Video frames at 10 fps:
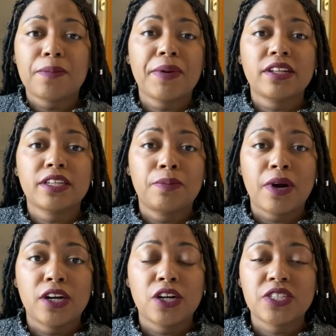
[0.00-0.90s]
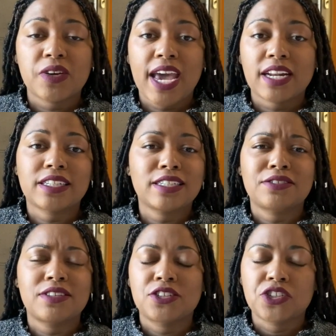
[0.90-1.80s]
So apparently the bar in Hotel Adlon
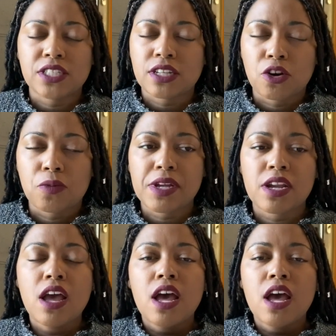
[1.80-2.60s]
is just not open.